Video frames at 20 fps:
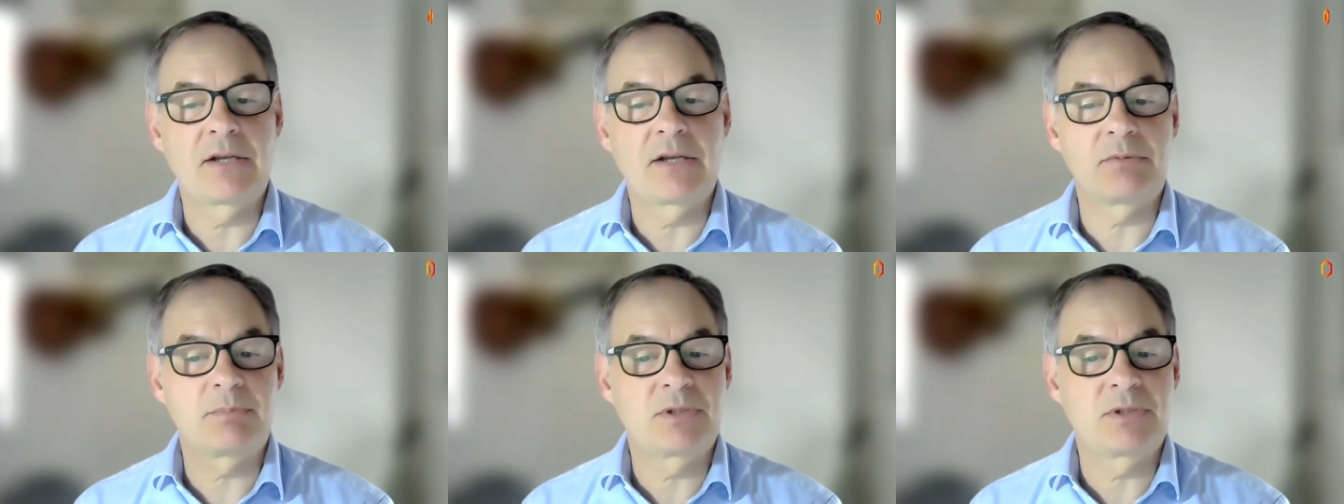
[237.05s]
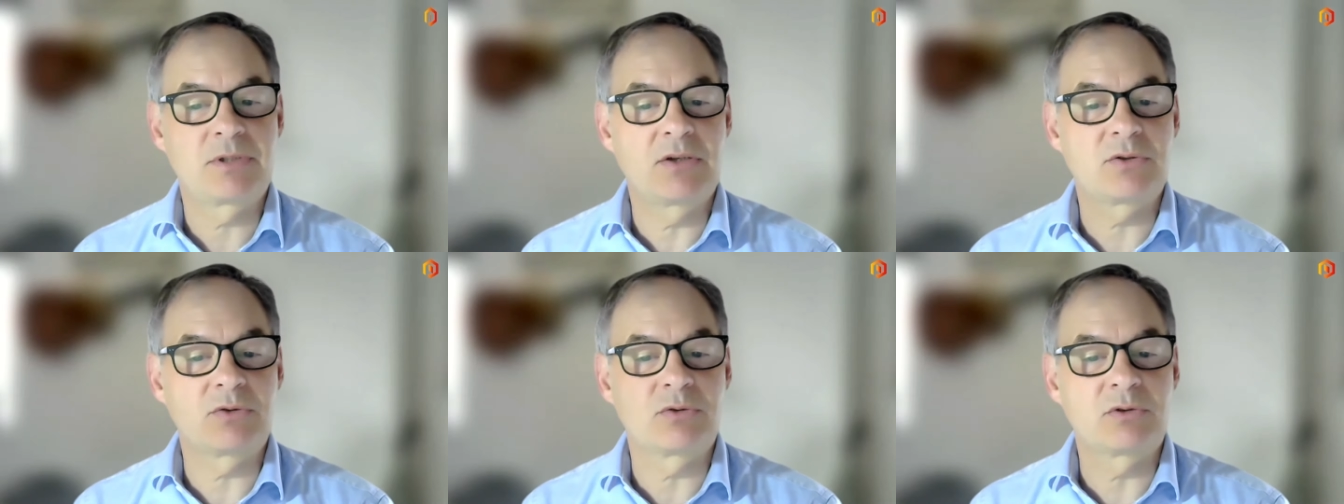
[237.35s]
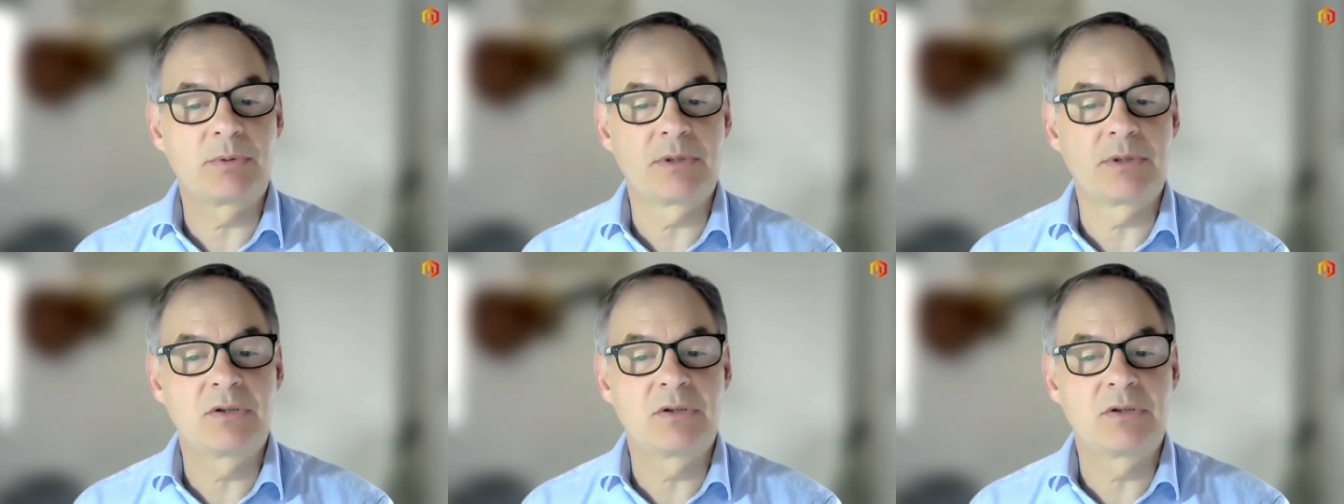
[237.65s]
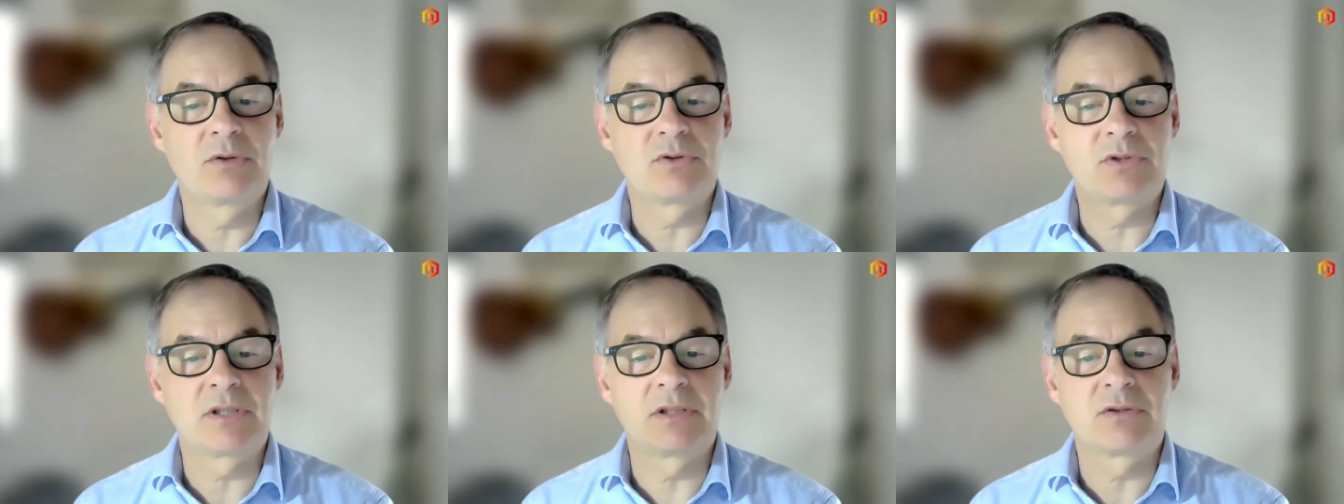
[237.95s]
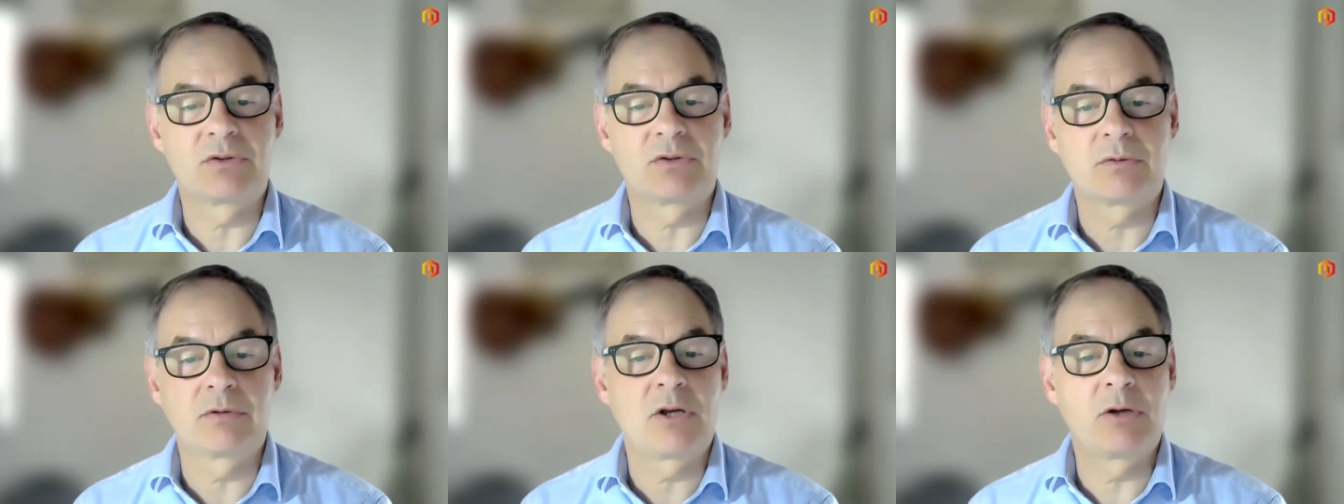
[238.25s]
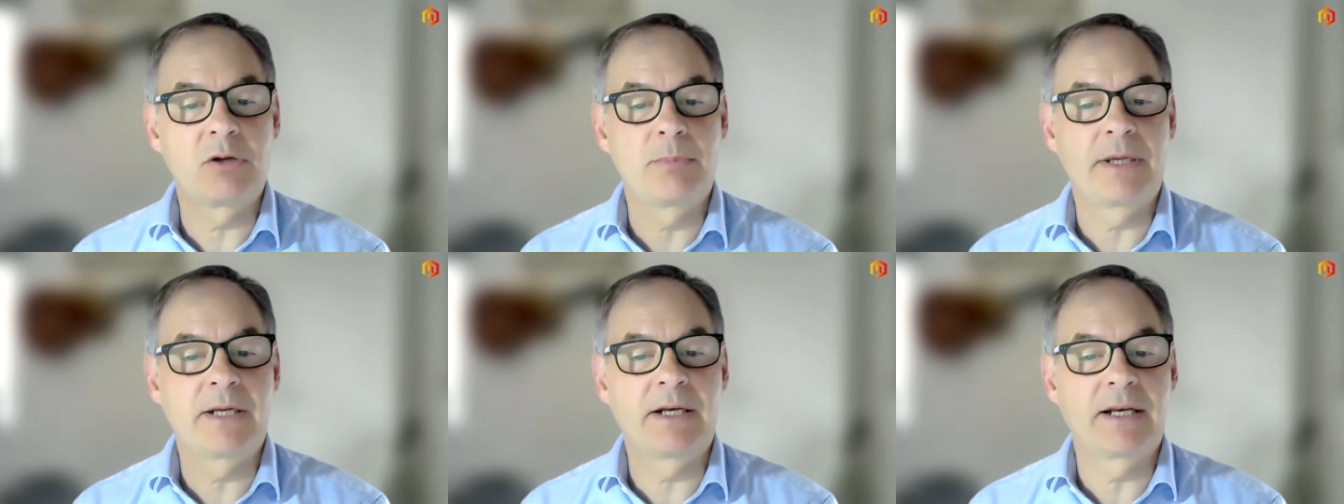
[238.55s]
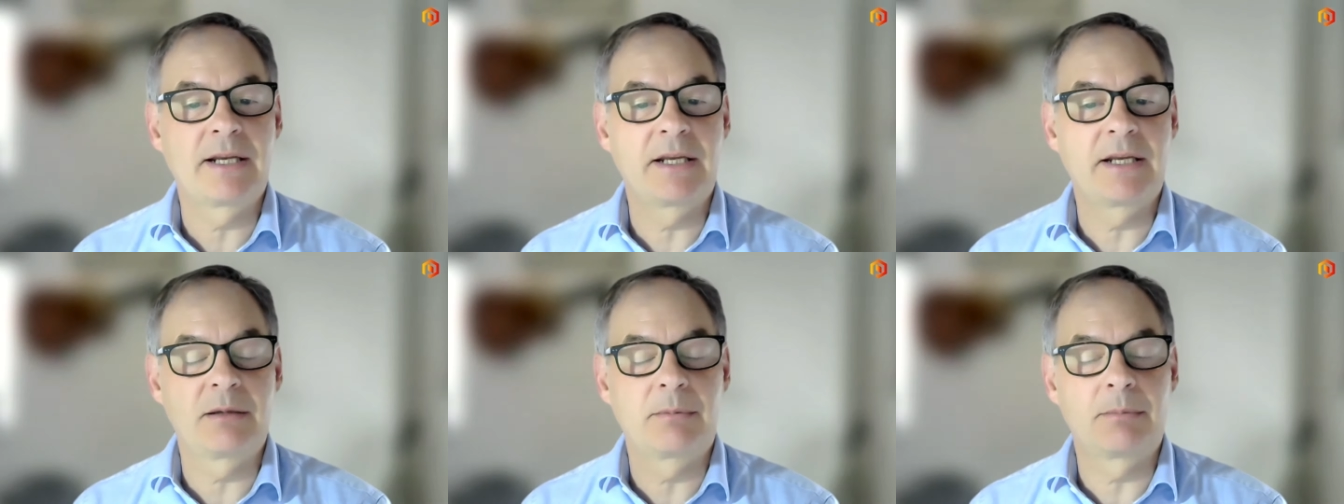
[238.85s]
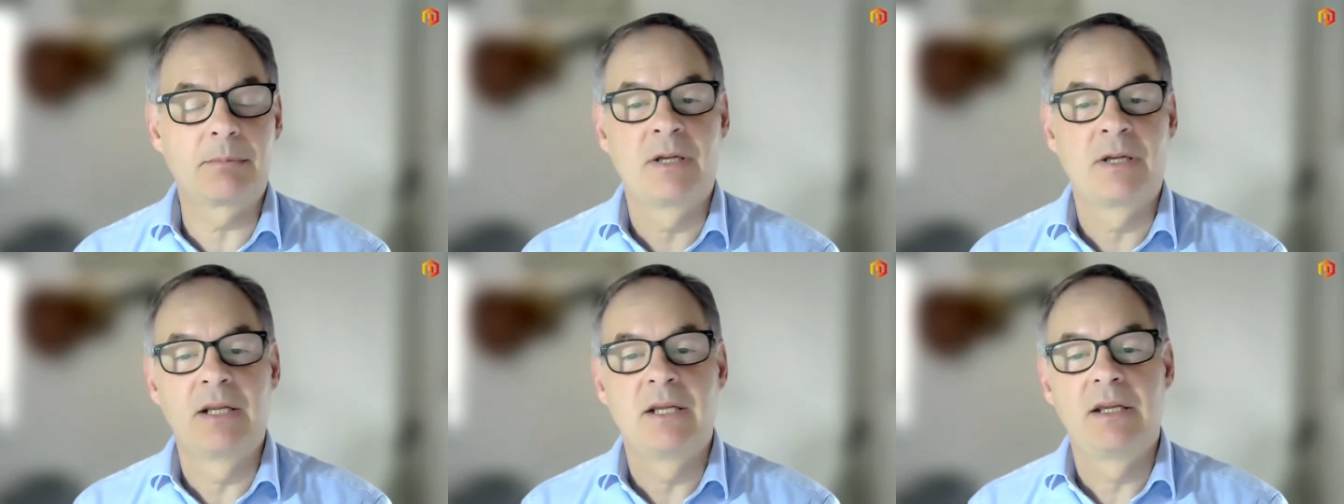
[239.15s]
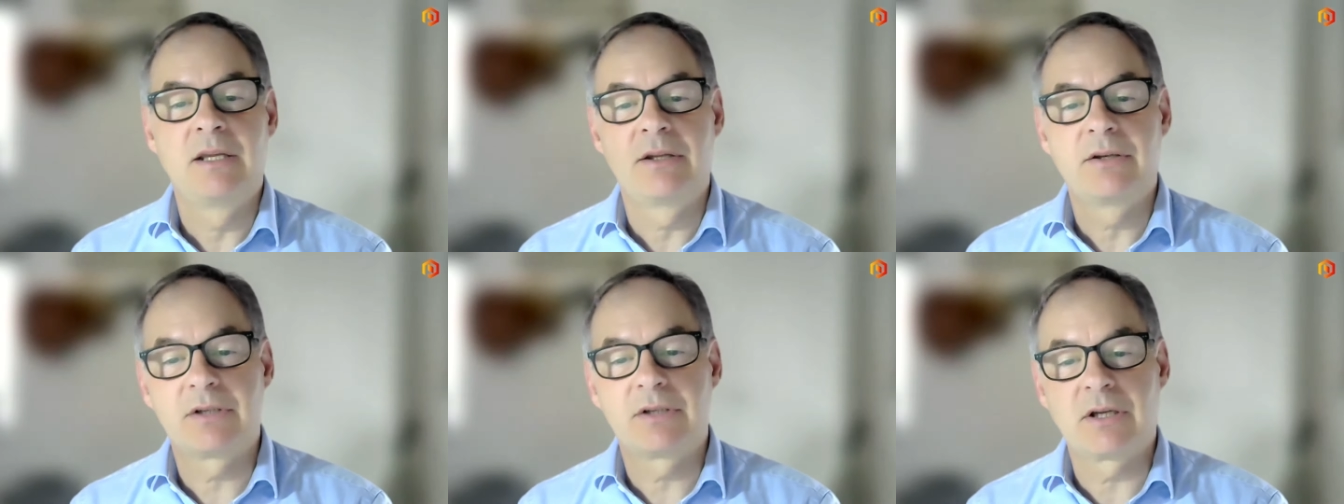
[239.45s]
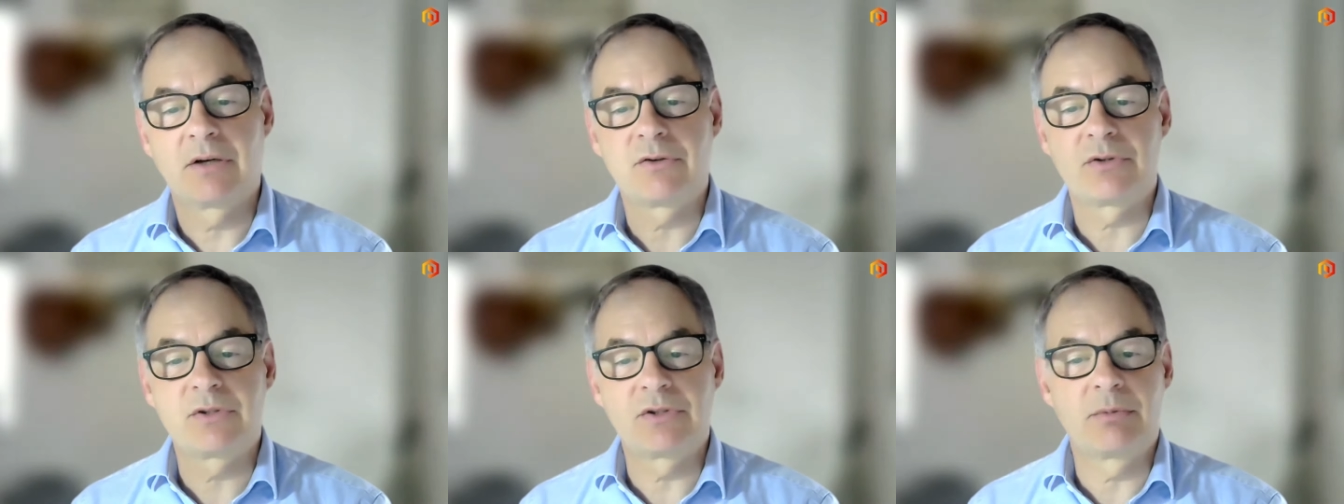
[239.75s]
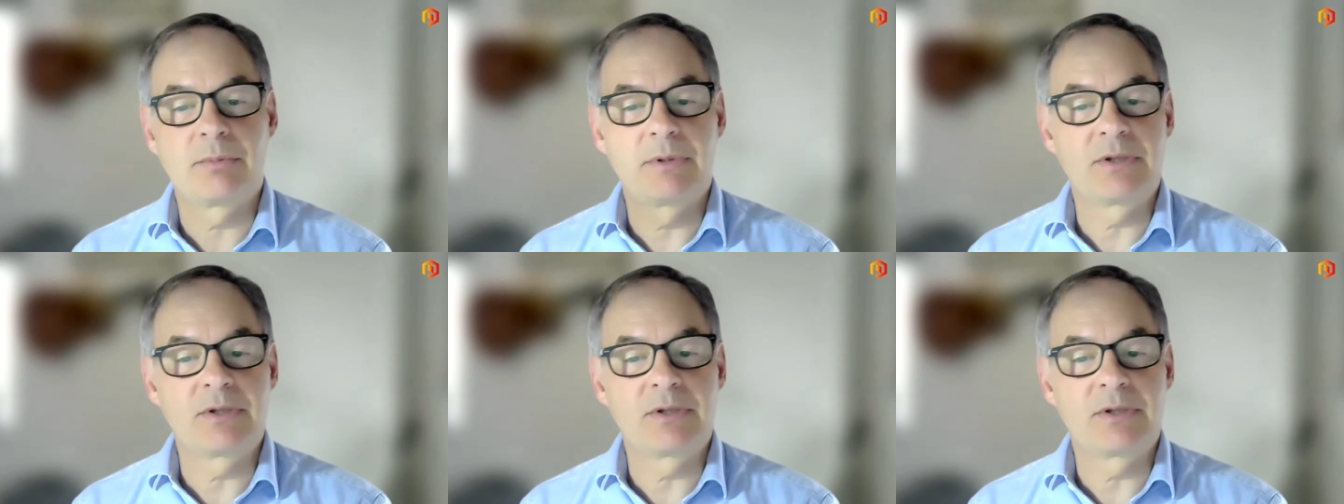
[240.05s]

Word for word: has potential to be used in sort of low middle income countries and be